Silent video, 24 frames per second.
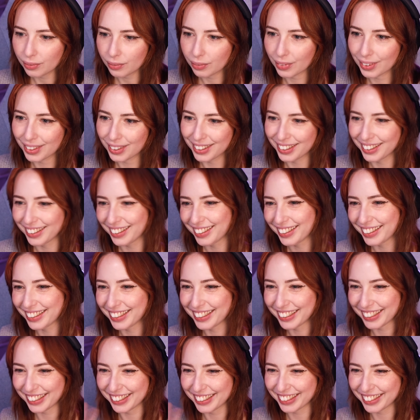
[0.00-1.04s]
Hi, I'm here
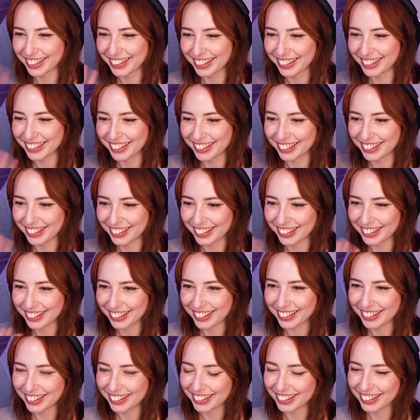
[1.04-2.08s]
with Sprinkles for his
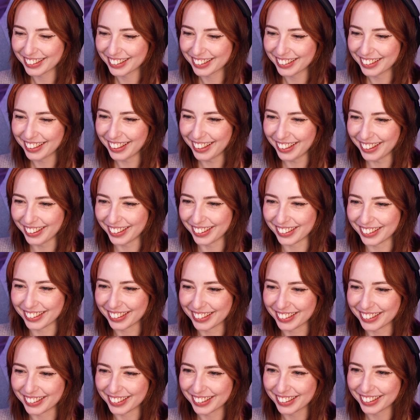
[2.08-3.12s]
checkup.
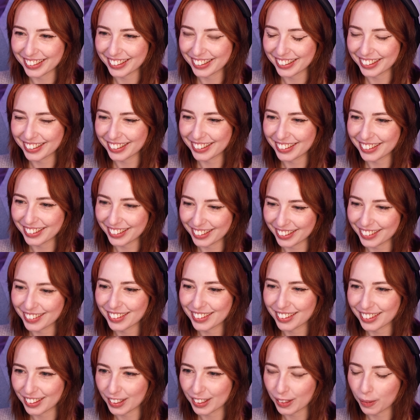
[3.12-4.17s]
Oh. Great. Is he
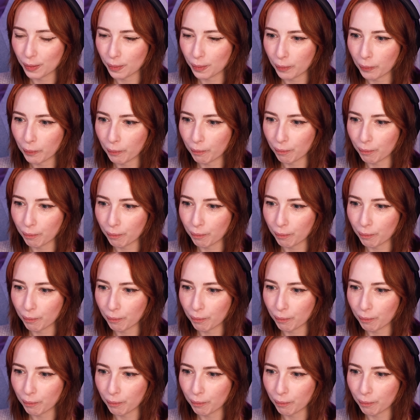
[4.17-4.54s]
friendly?